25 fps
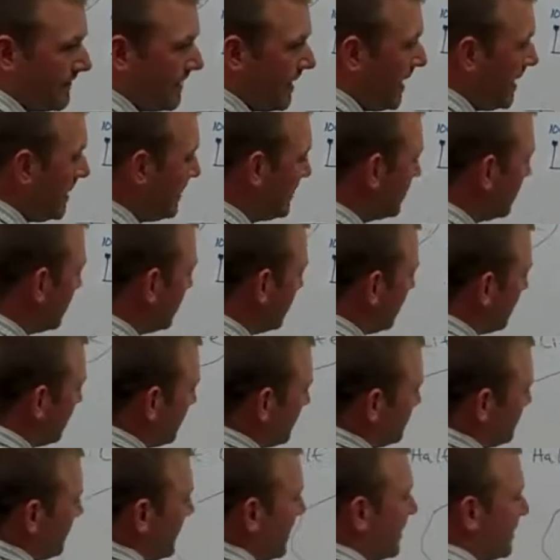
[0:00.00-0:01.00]
Okay?
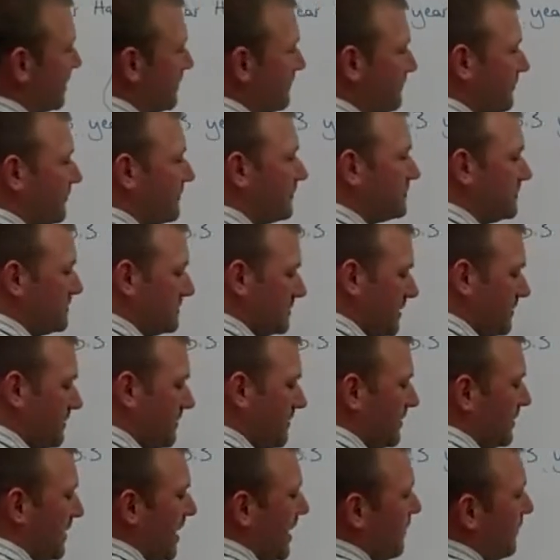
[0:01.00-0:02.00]
Because we've got to convert to
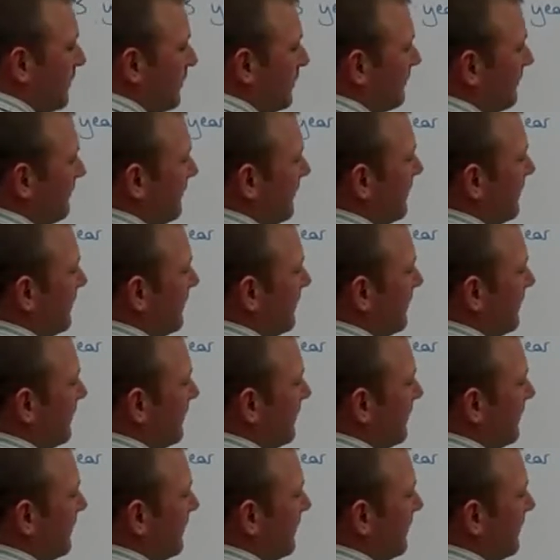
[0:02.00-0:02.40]
something that we're